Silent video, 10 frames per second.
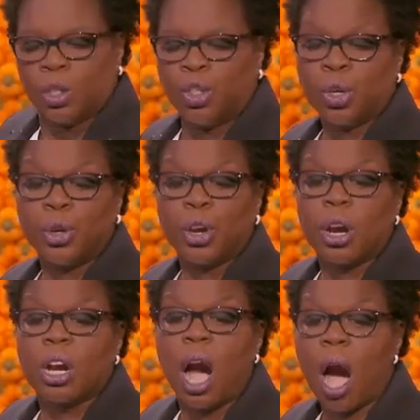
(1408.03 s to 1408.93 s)
Do your
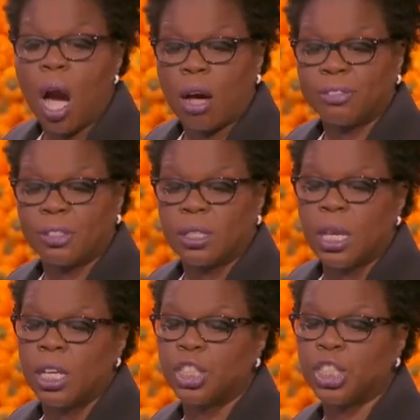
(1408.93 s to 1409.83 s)
coughs
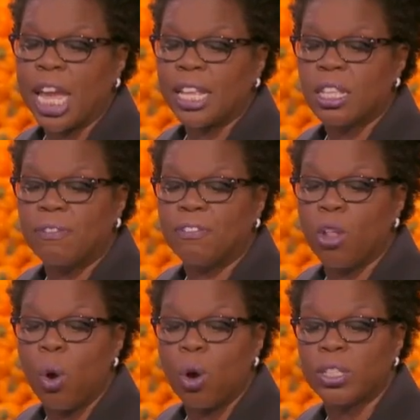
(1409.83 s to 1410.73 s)
shake the
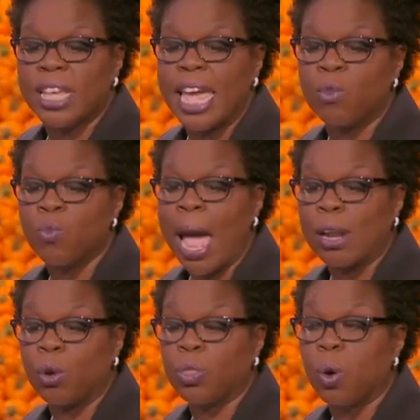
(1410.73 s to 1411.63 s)
floors and
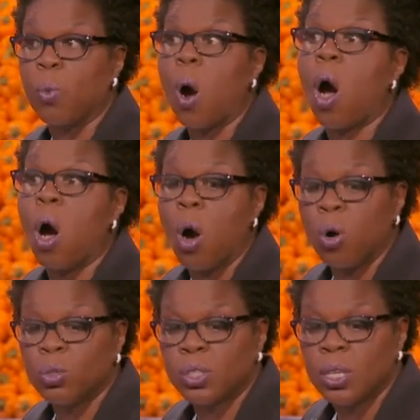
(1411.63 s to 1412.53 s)
rattle the
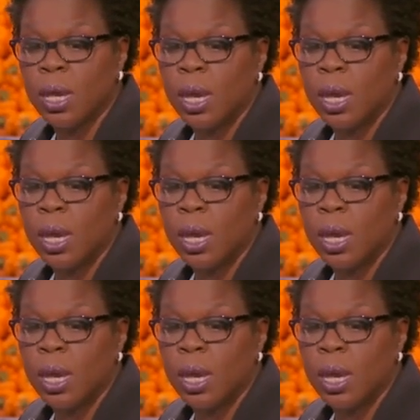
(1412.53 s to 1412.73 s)
walls?